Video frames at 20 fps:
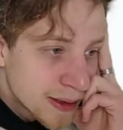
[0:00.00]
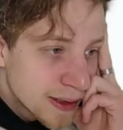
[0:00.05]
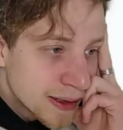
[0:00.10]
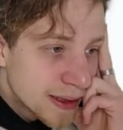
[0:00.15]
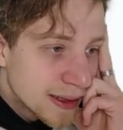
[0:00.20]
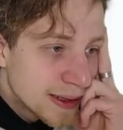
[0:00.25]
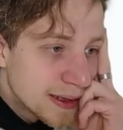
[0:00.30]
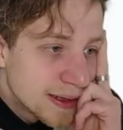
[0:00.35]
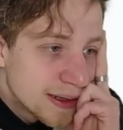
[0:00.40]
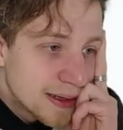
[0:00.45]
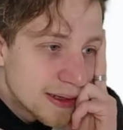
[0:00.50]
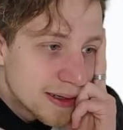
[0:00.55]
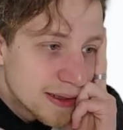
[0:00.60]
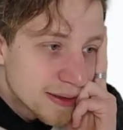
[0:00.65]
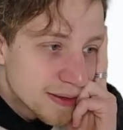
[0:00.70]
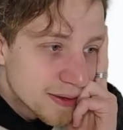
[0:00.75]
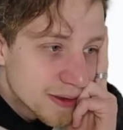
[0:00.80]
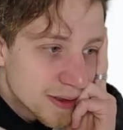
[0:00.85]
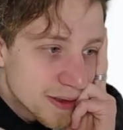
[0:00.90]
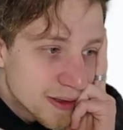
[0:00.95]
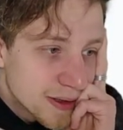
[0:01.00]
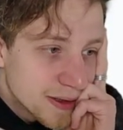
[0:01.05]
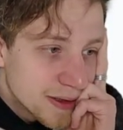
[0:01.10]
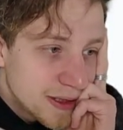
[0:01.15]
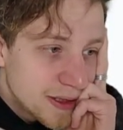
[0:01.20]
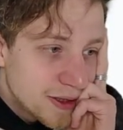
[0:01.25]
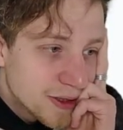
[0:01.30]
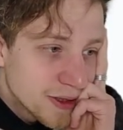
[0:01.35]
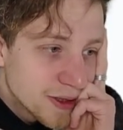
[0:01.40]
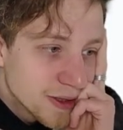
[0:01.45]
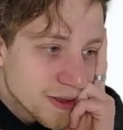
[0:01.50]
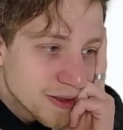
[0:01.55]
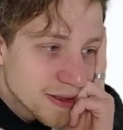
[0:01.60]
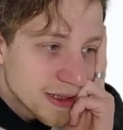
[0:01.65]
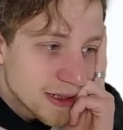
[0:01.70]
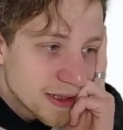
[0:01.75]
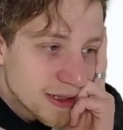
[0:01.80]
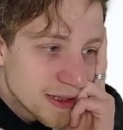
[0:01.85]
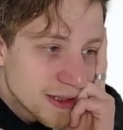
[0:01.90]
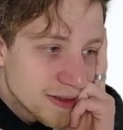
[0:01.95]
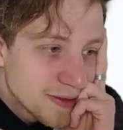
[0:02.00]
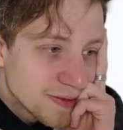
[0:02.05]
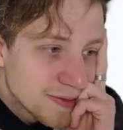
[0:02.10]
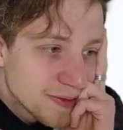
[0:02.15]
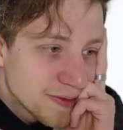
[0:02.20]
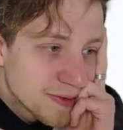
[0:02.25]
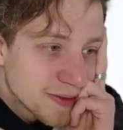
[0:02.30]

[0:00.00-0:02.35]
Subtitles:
Enjoy yourself.